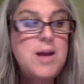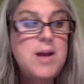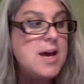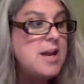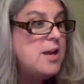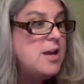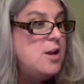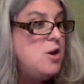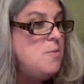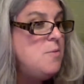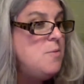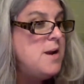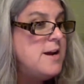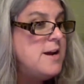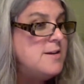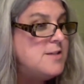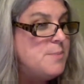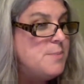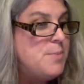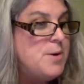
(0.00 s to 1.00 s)
get to
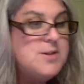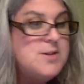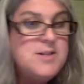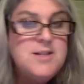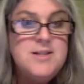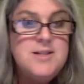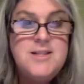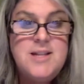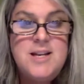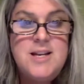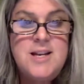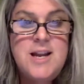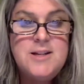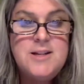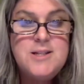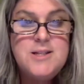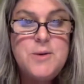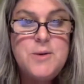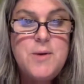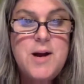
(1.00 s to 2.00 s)
humanize the person sitting next
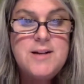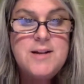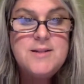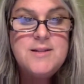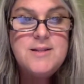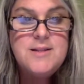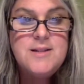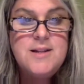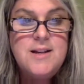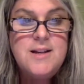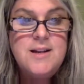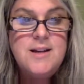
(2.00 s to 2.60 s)
to us?